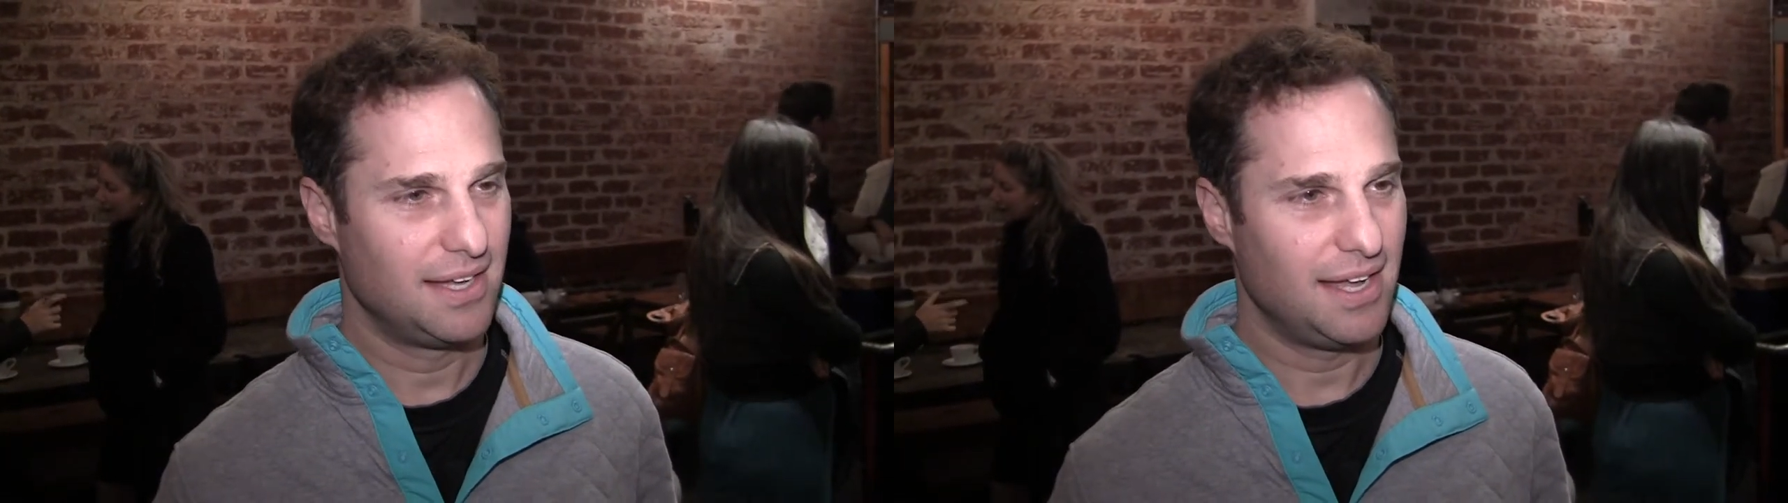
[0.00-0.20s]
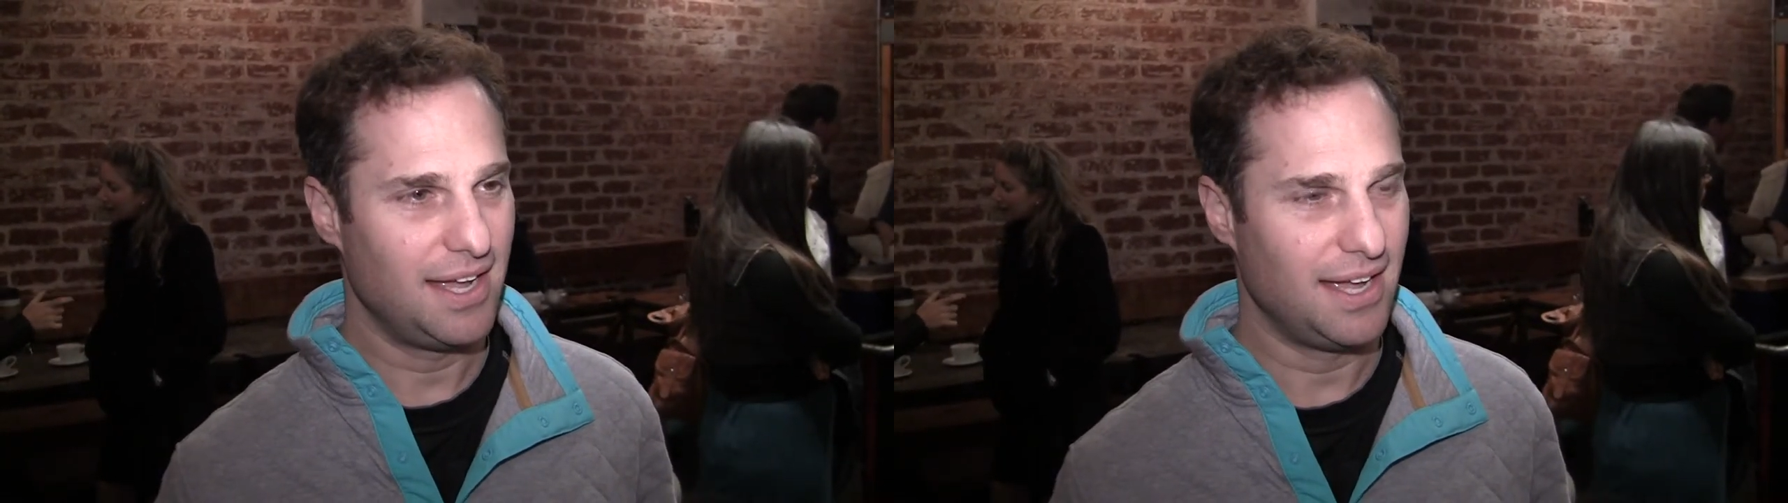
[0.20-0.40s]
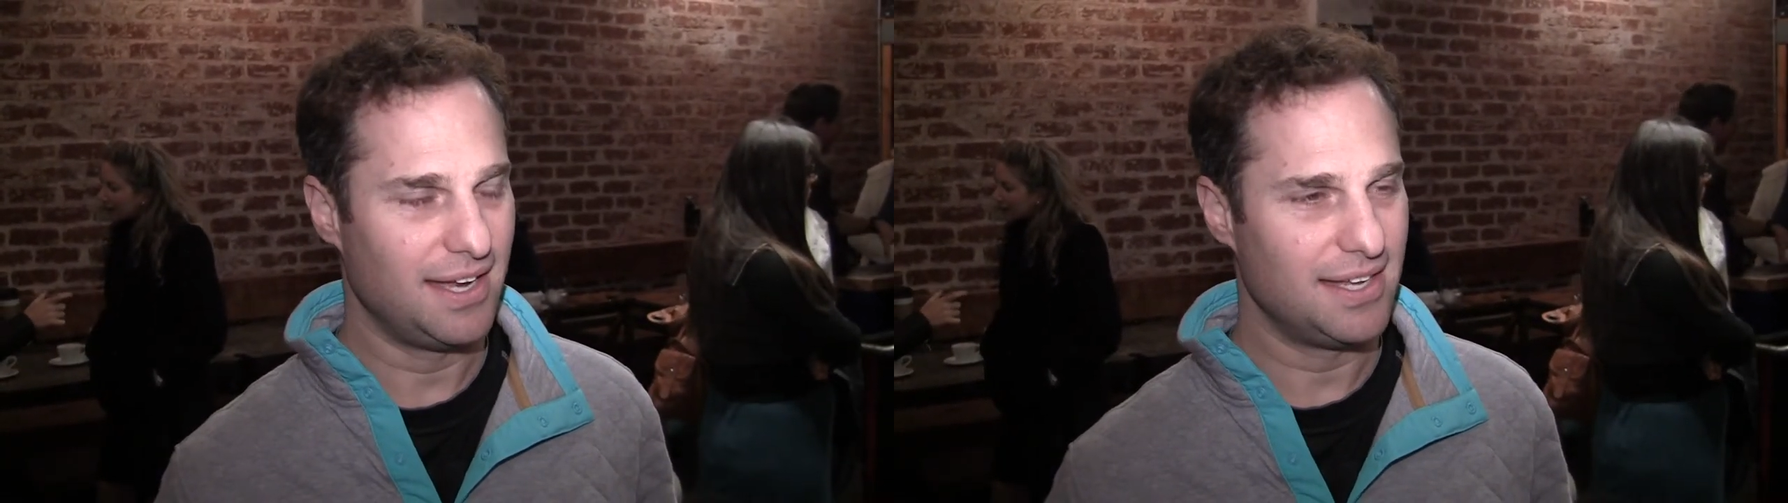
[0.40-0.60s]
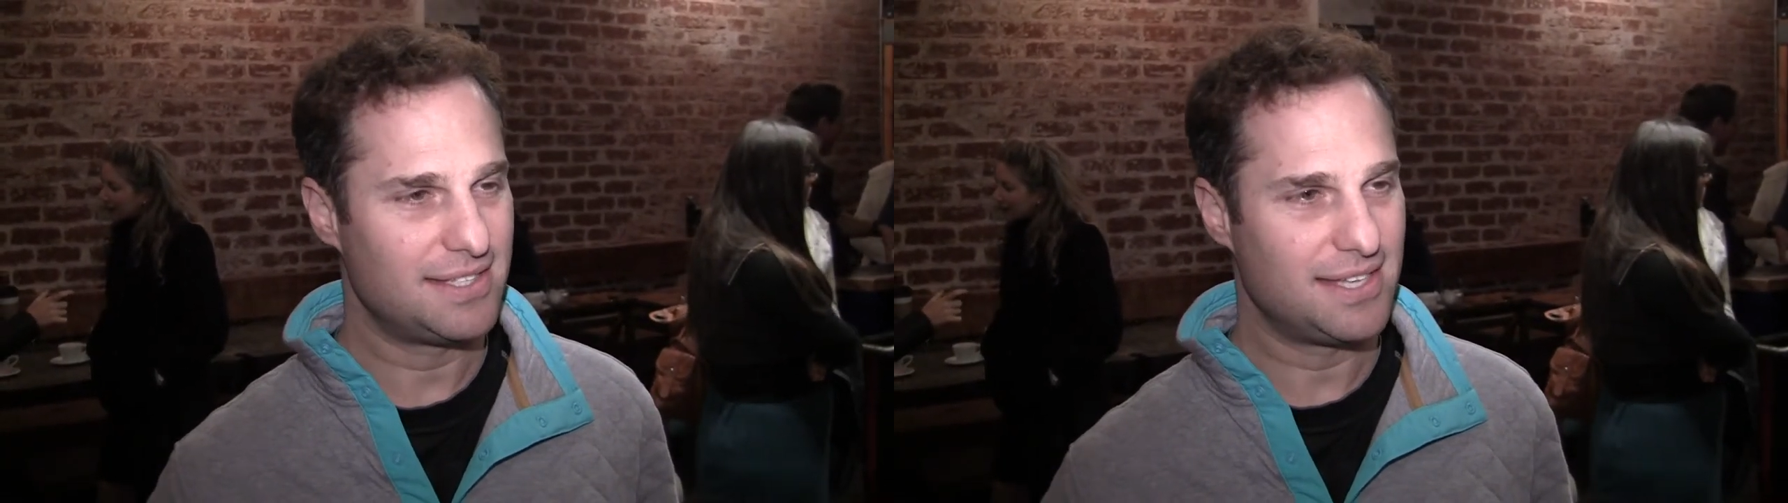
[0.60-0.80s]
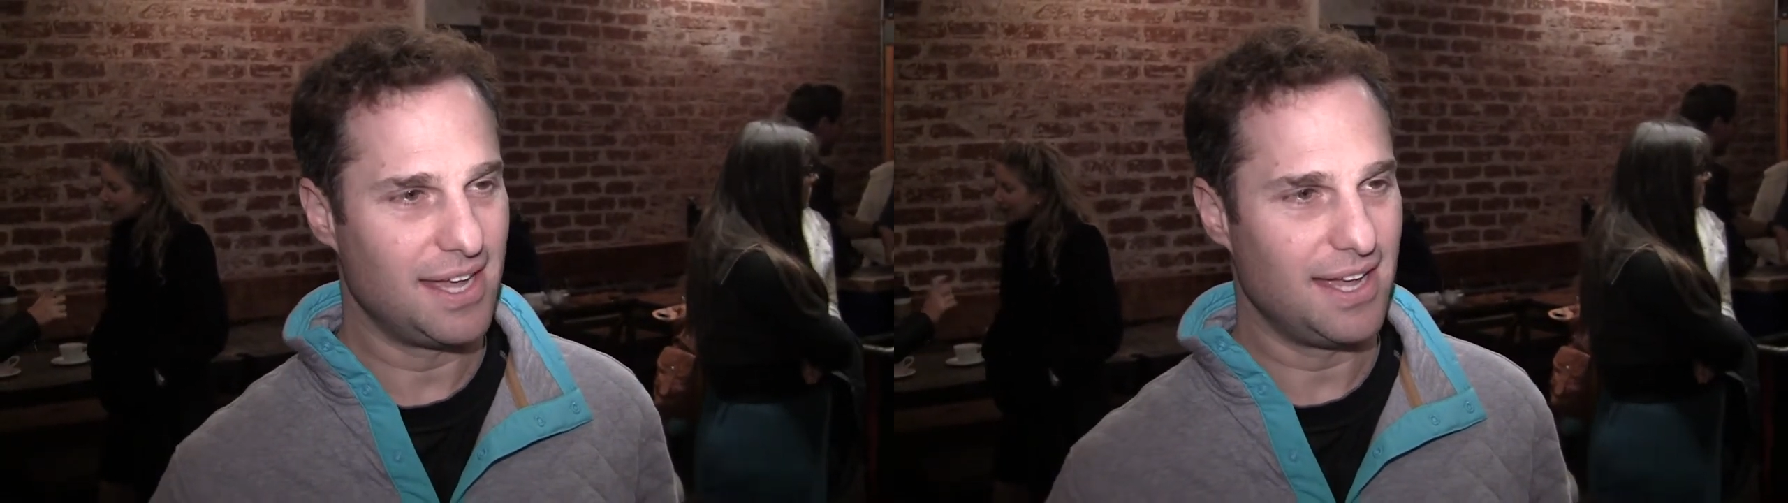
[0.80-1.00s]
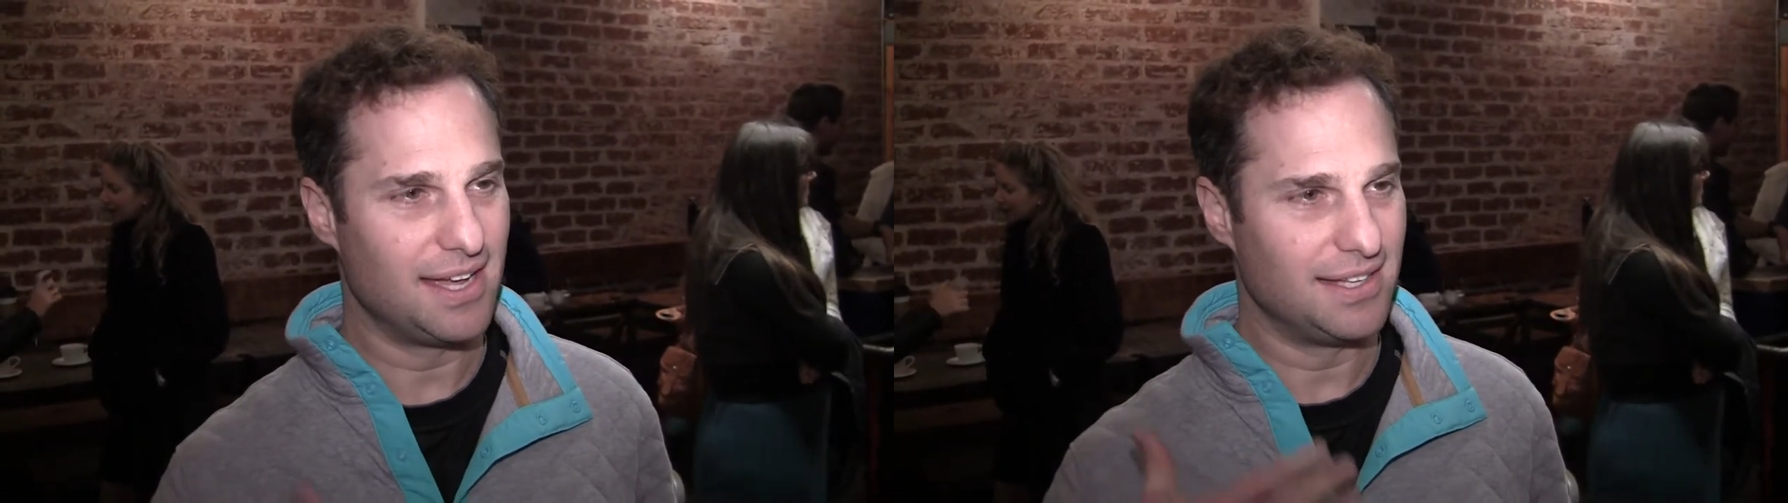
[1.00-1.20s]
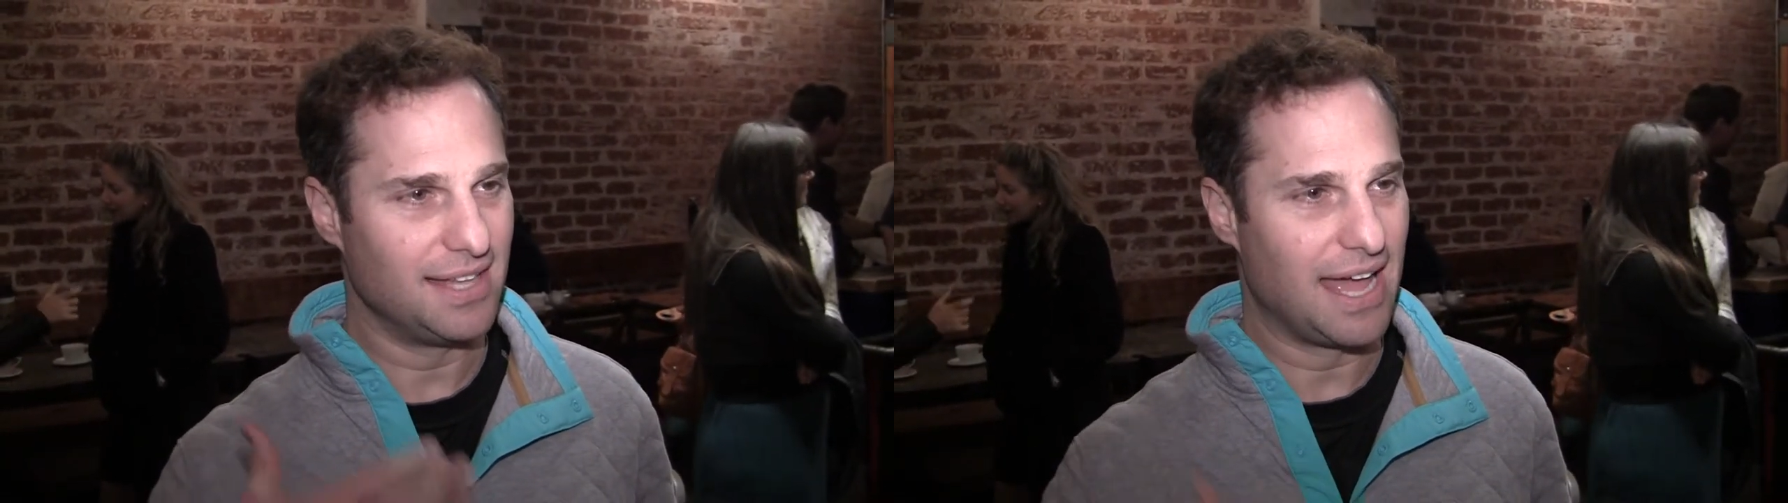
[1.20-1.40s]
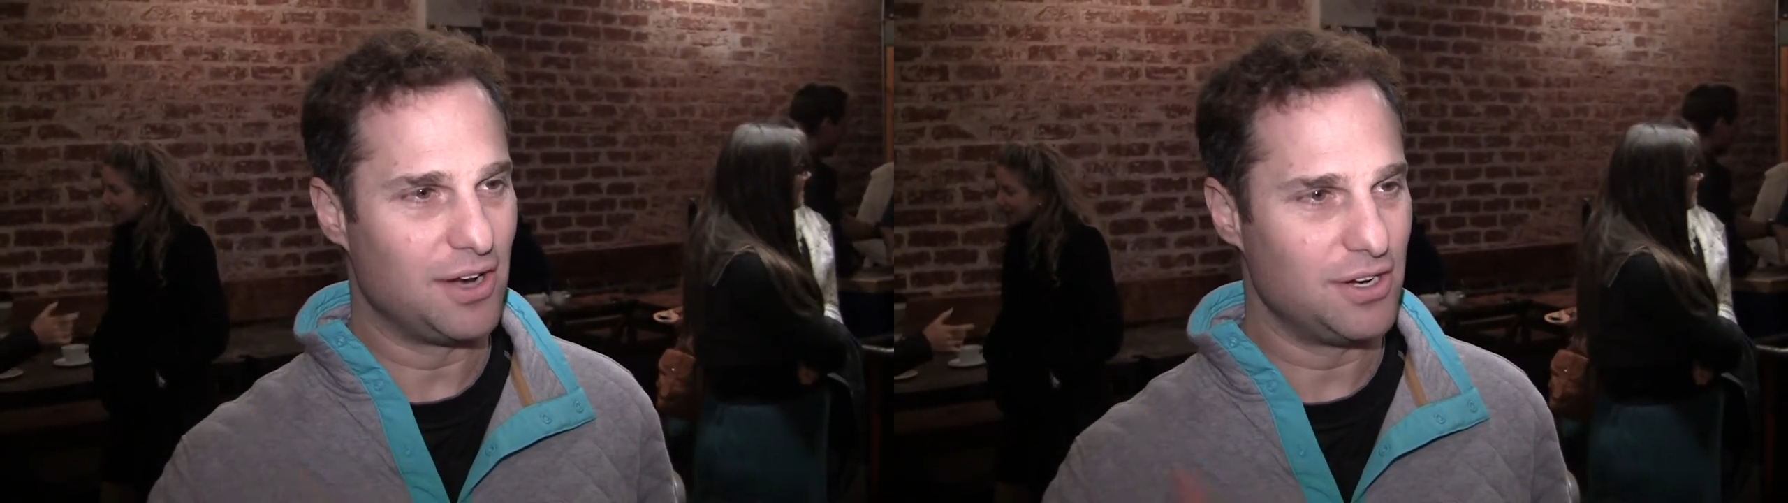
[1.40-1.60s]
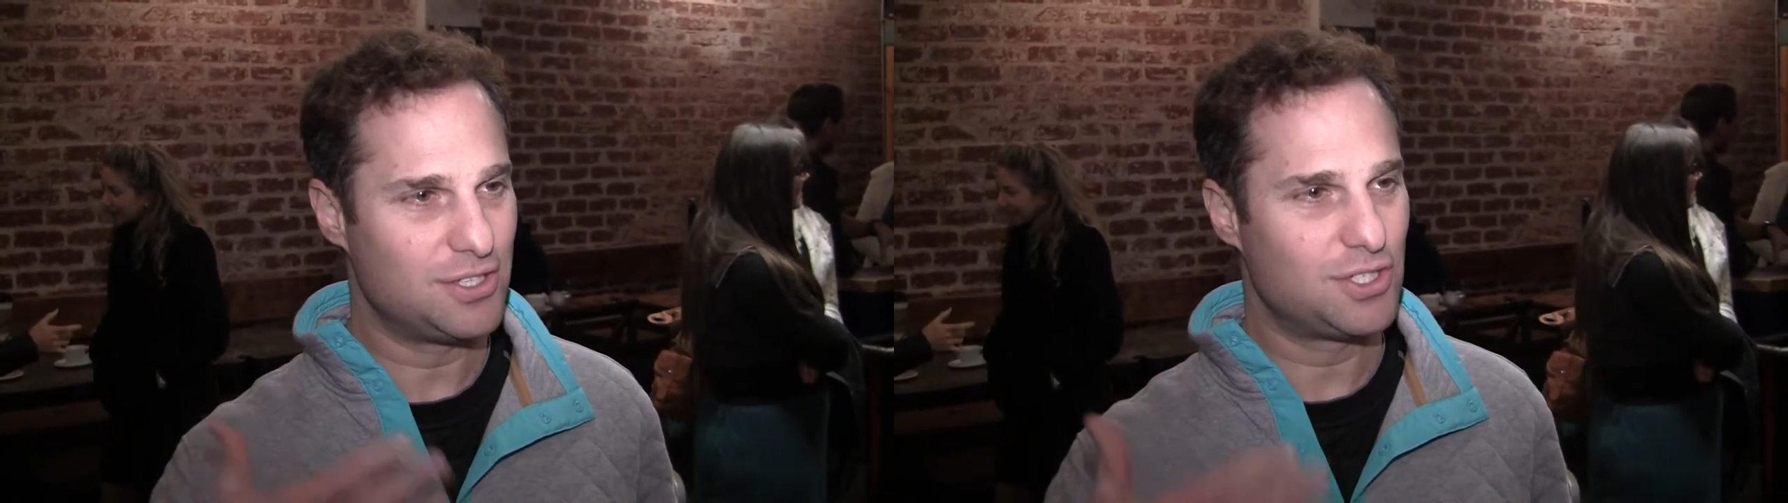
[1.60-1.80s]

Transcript: and it's a laddered